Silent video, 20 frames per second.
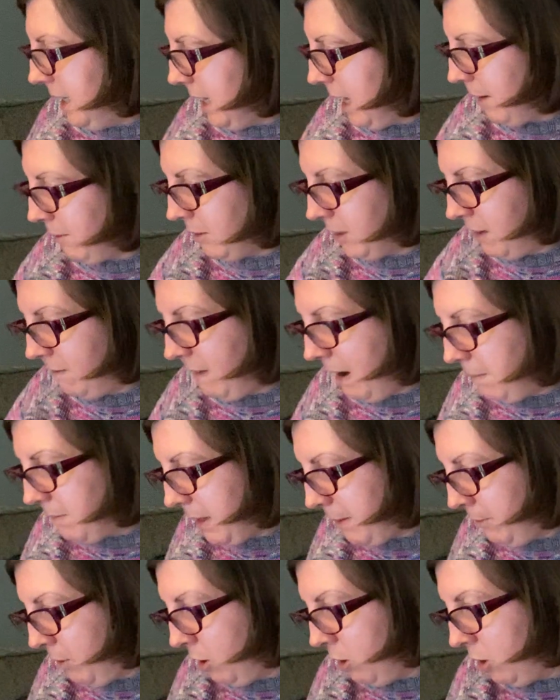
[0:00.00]
I'm going to wrap
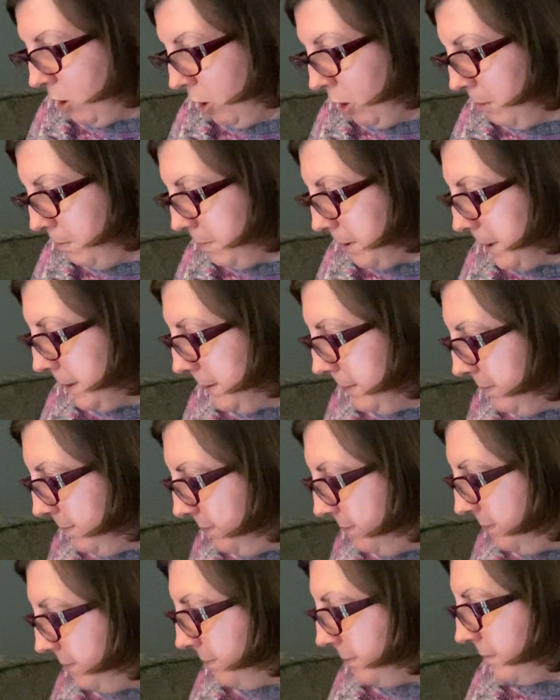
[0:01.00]
them all up,
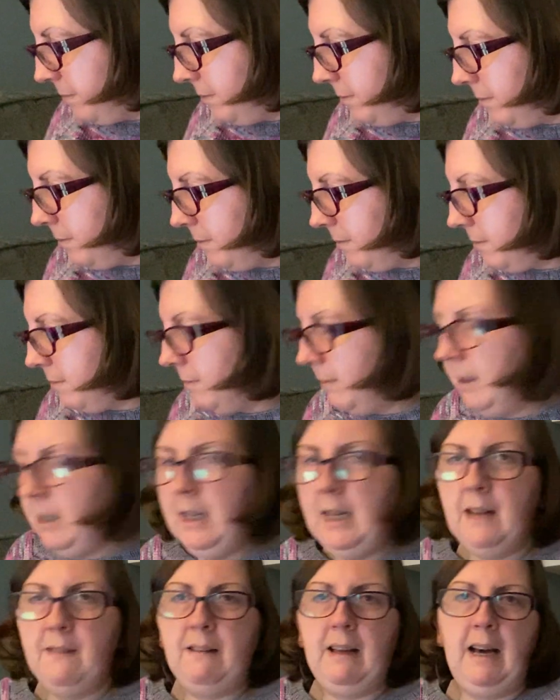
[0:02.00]

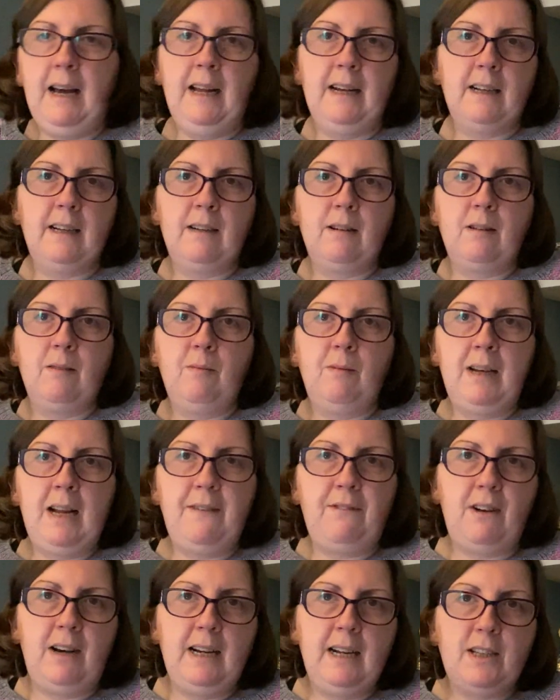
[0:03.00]
and then
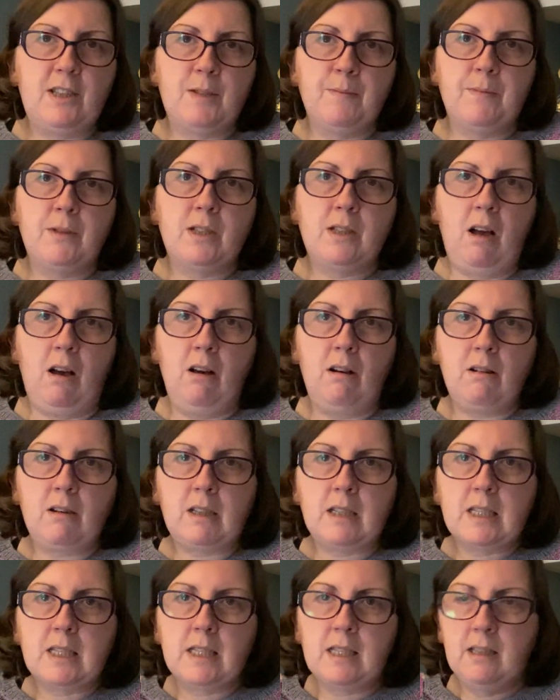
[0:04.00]
whenever I need some
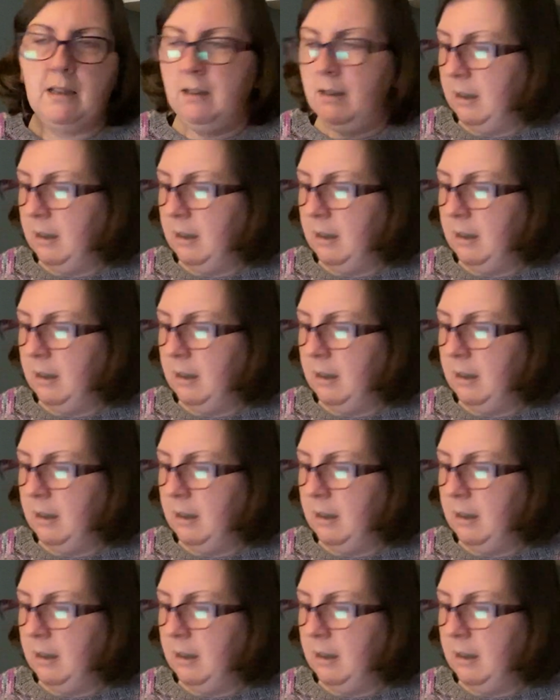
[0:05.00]
socks.